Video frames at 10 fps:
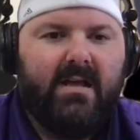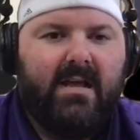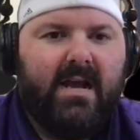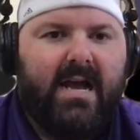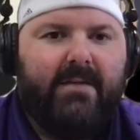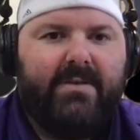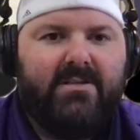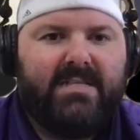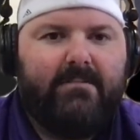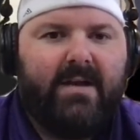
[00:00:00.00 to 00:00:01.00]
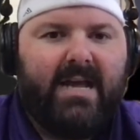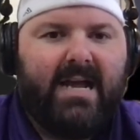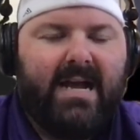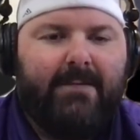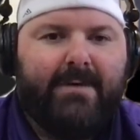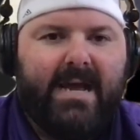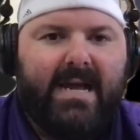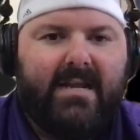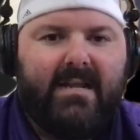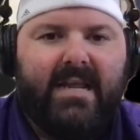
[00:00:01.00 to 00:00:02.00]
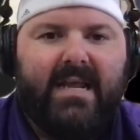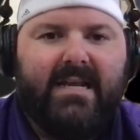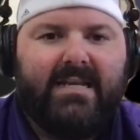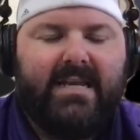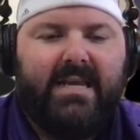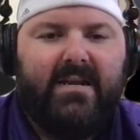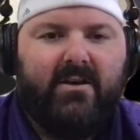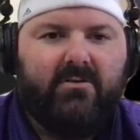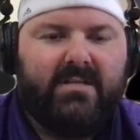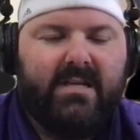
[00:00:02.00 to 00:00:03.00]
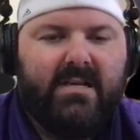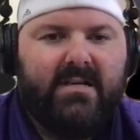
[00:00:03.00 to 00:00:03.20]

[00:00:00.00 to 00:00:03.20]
I'm using my iPad and Keynote